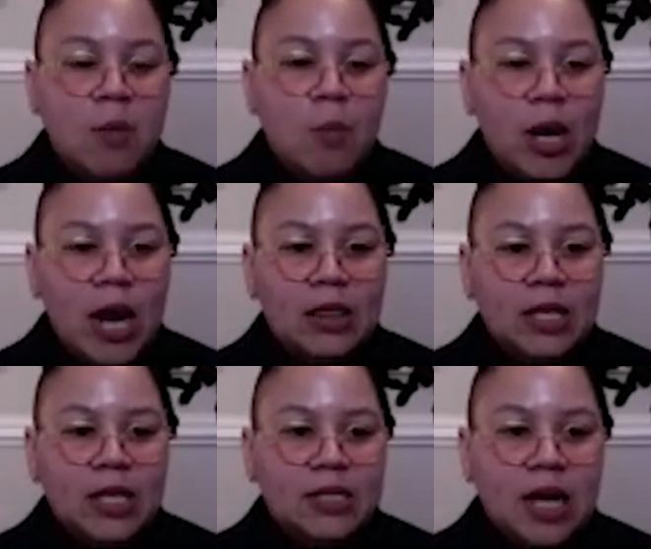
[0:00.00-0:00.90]
But at
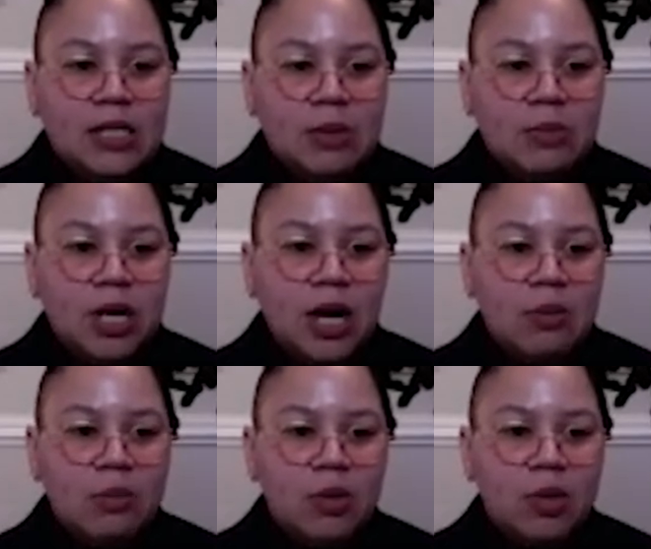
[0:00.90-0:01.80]
the exact same
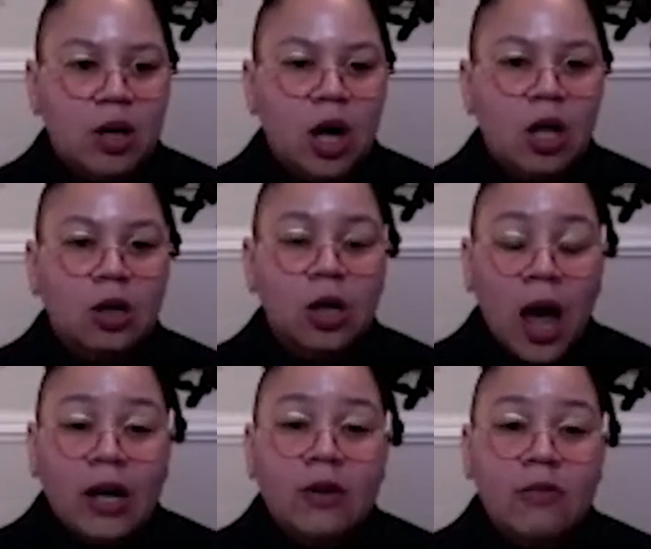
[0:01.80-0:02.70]
time, a
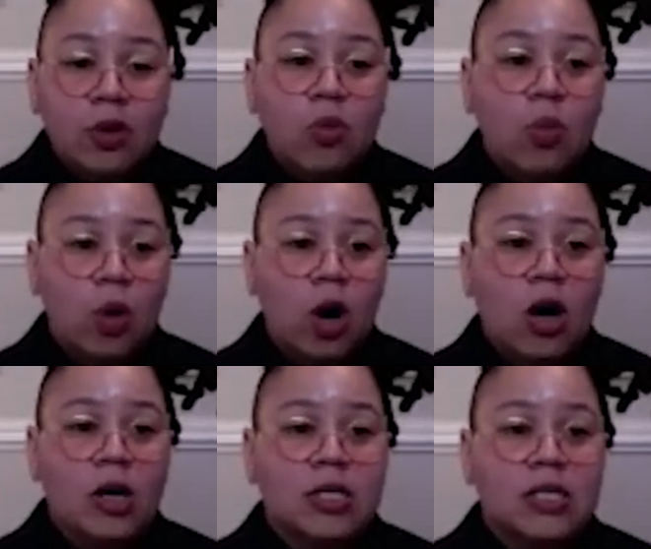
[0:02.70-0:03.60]
lot of your
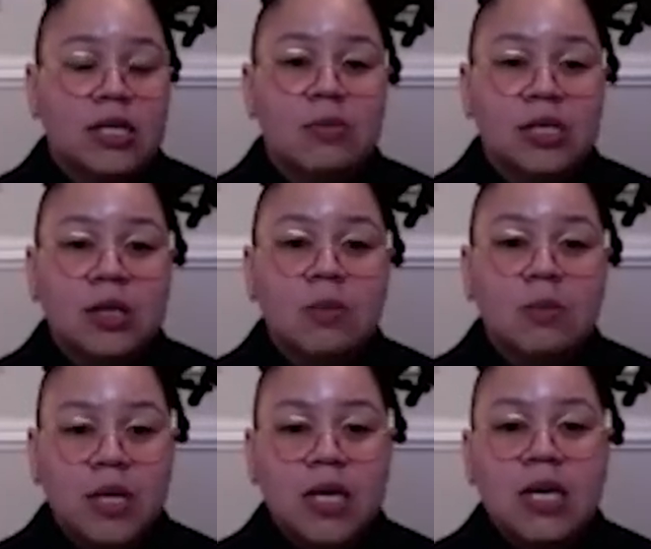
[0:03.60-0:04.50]
work seems to
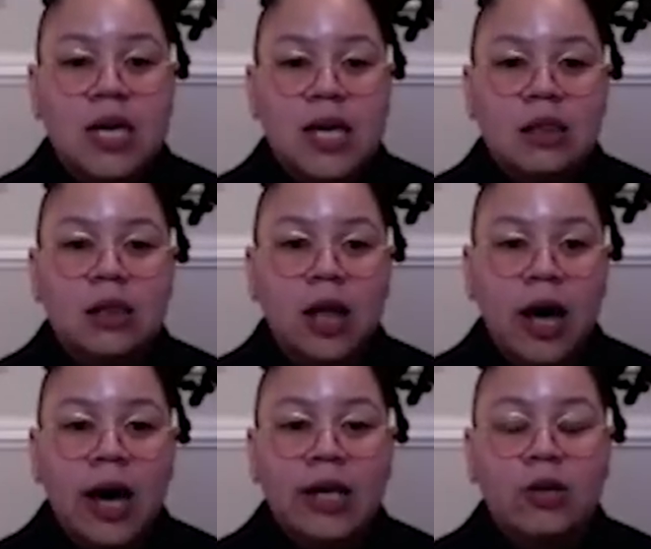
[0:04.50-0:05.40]
me in
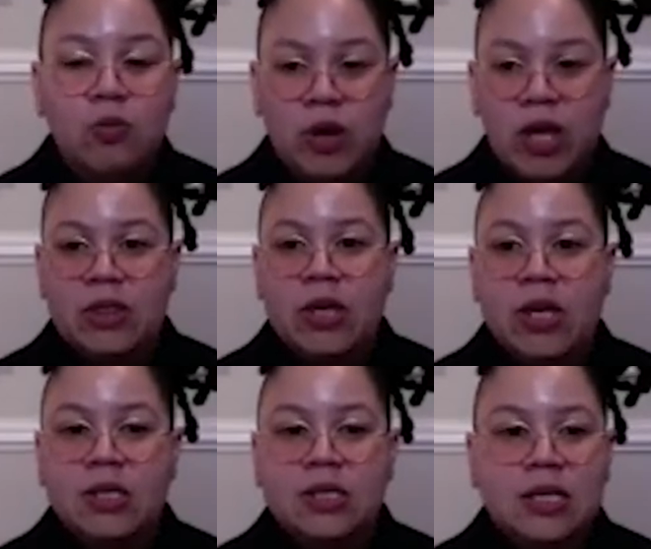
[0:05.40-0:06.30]
line with
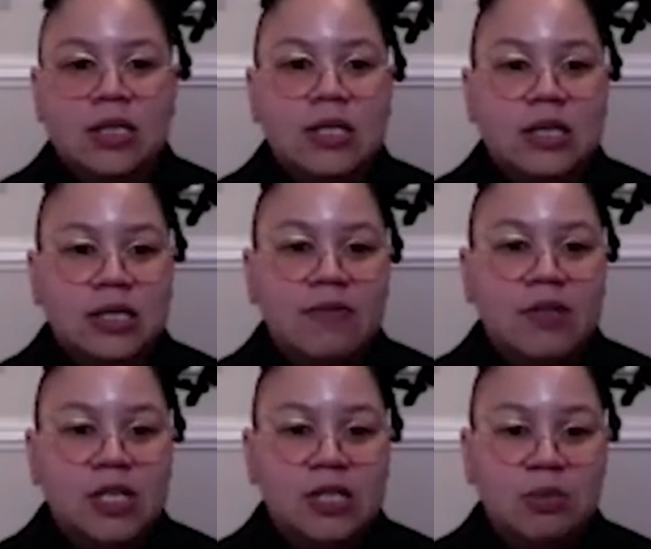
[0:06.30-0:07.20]
60s,
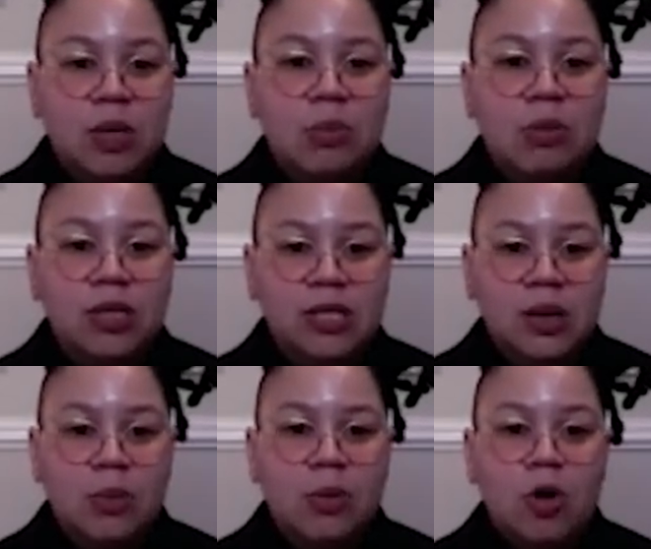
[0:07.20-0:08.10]
70s
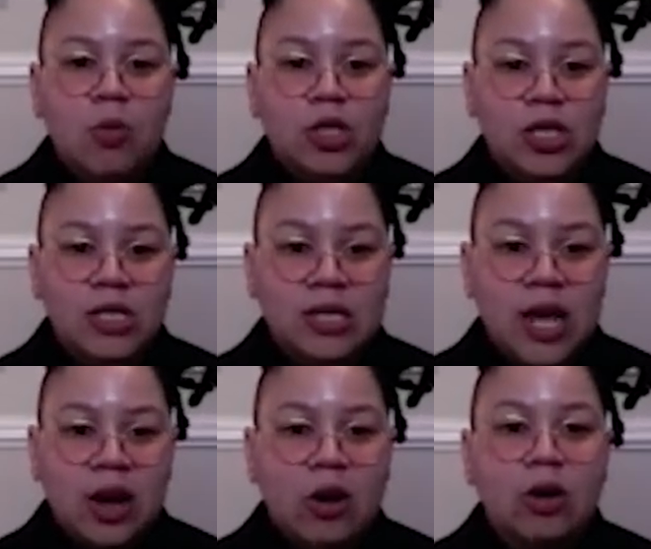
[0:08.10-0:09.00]
minimalism, which is
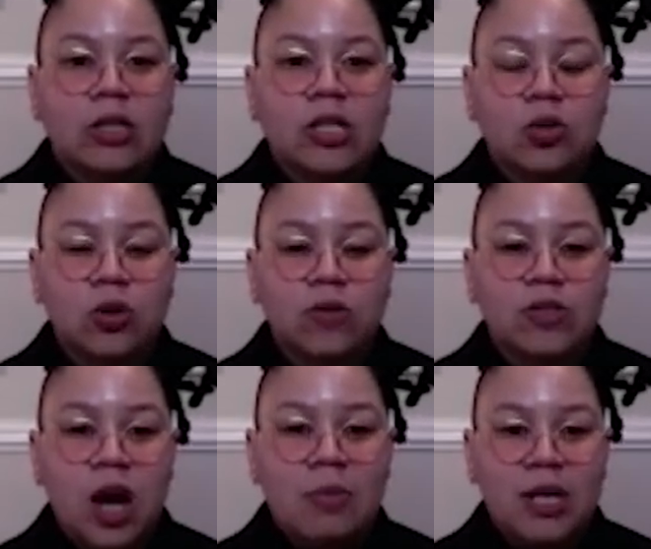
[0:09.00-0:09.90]
inherently sort of
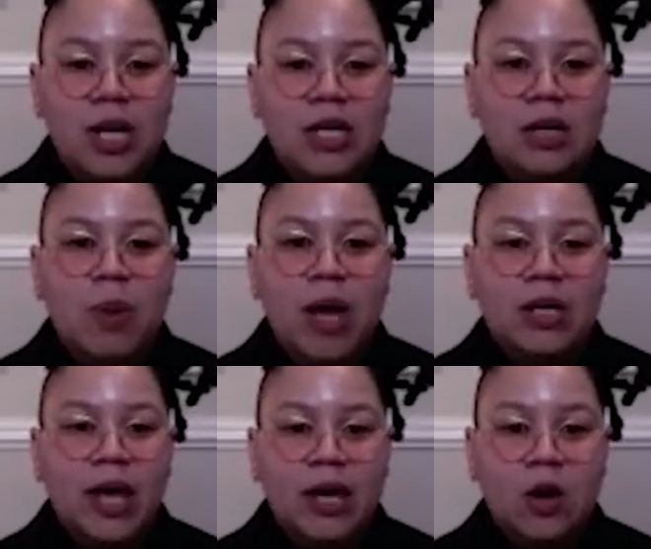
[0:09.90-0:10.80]
dominated by
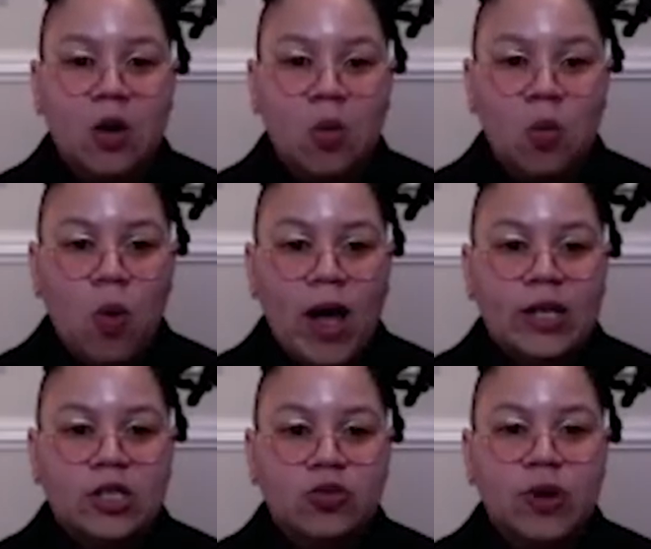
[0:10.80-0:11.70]
like
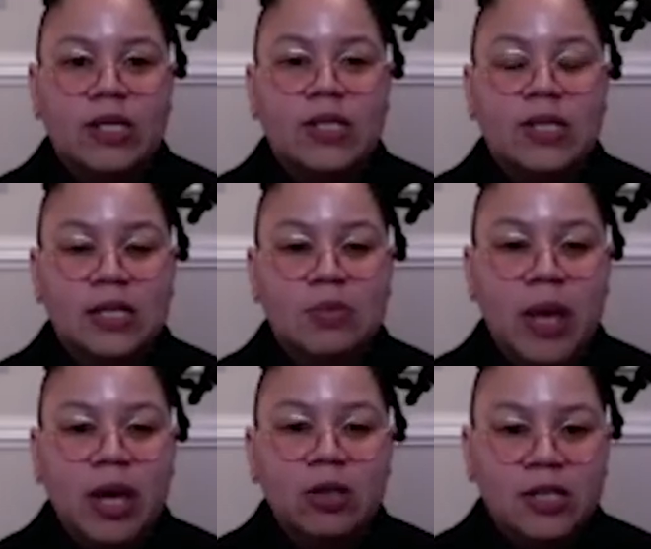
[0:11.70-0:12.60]
white, straight, cis
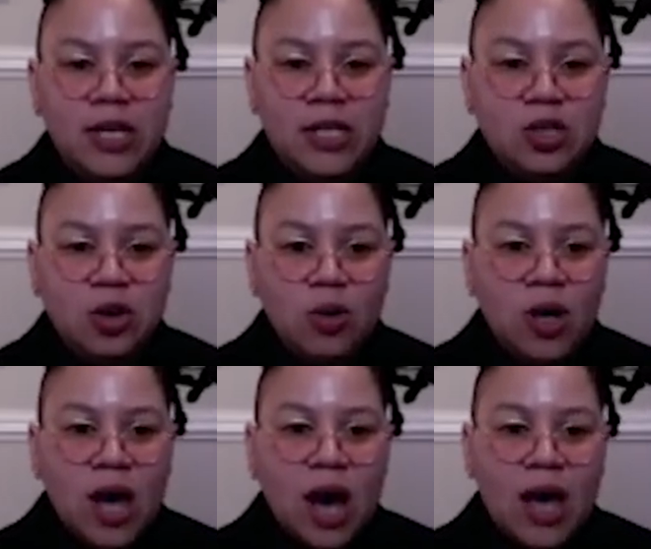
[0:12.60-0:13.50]
males. And so
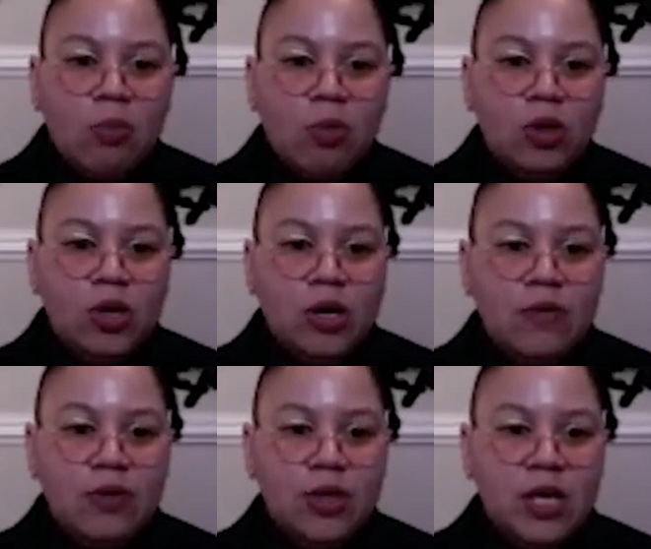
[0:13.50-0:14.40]
I am wondering if
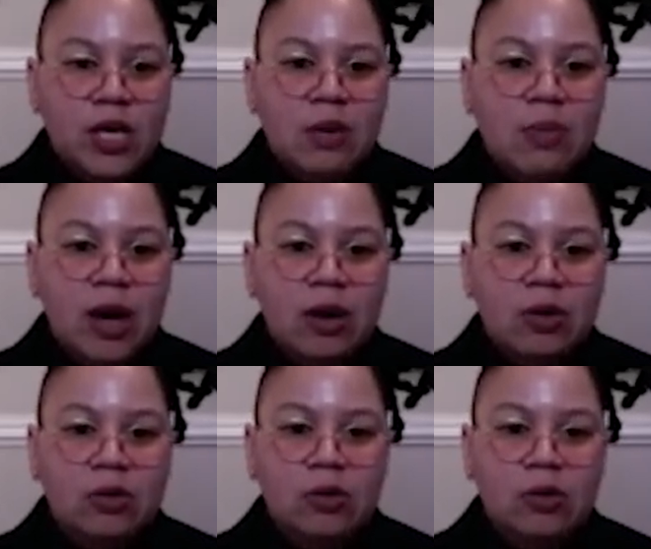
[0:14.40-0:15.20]
you're thinking about,